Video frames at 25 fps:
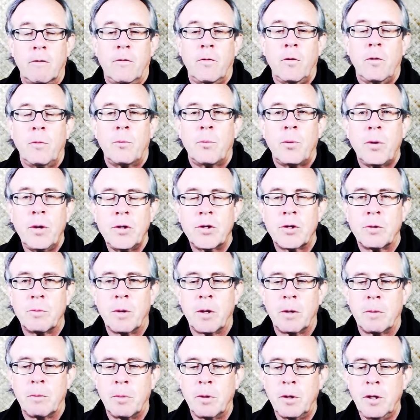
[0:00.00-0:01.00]
for
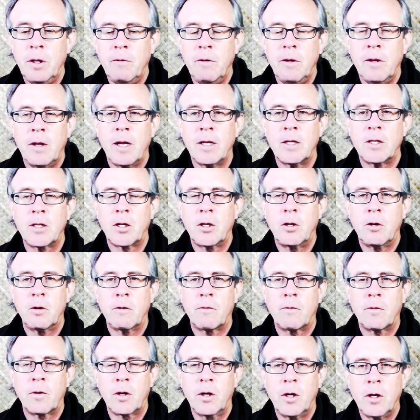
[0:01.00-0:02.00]
imprisonment, believing that's the
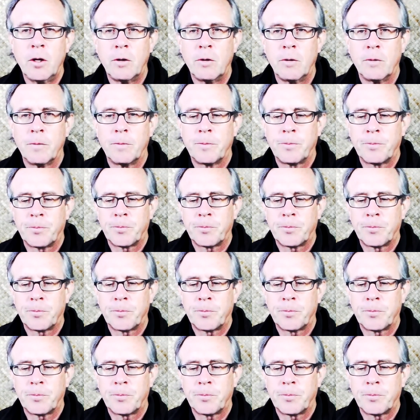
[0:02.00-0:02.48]
cure for guilt.